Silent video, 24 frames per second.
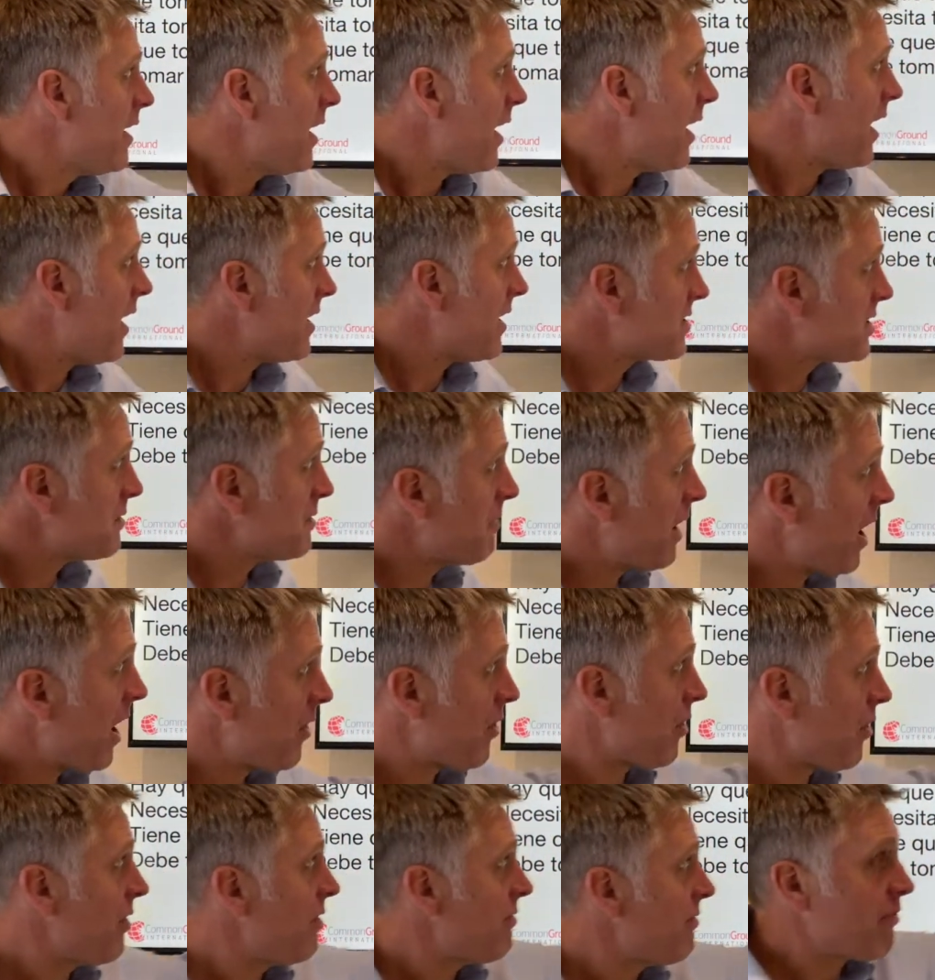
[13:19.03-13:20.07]
some
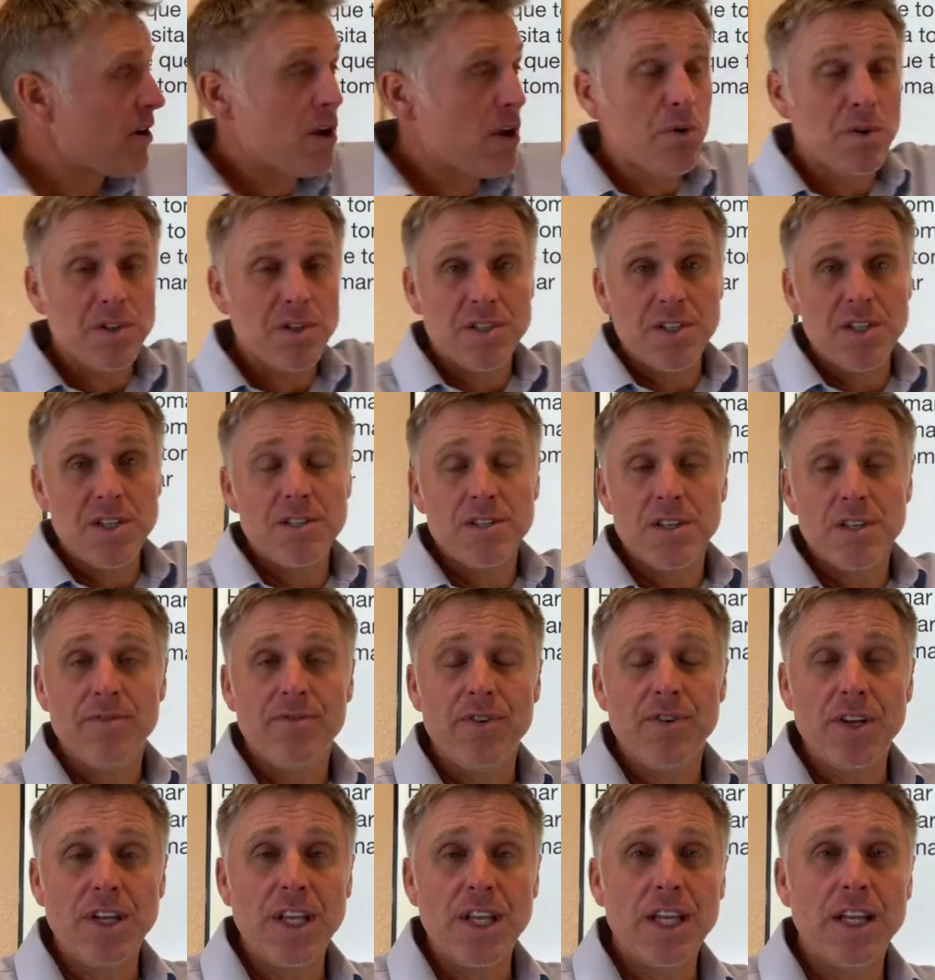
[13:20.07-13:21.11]
other frequencies if
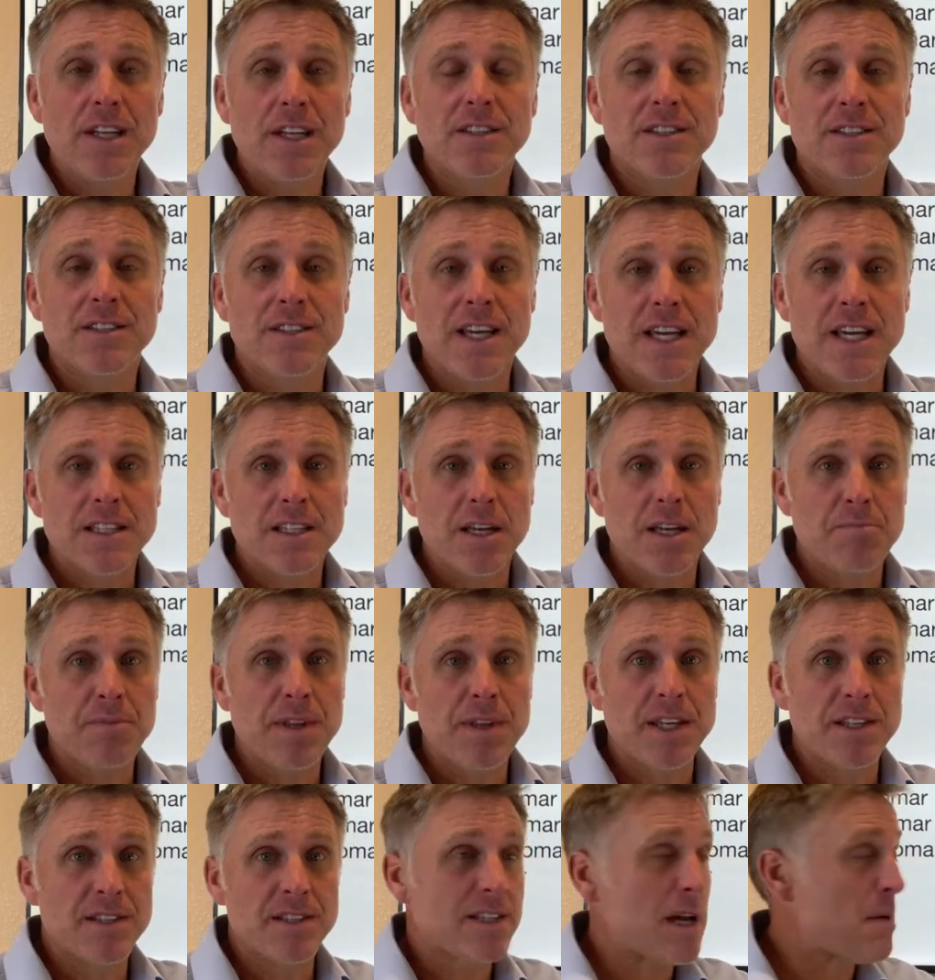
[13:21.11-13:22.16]
you needed to say
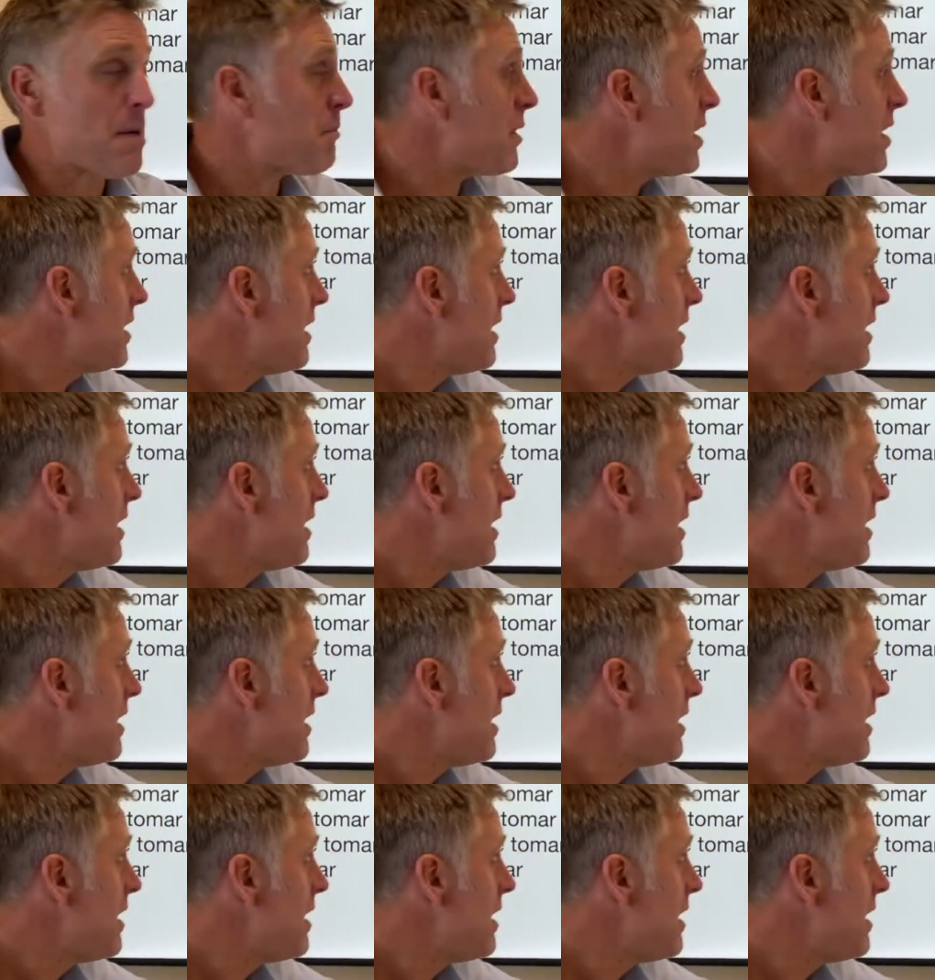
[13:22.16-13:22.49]
something separate,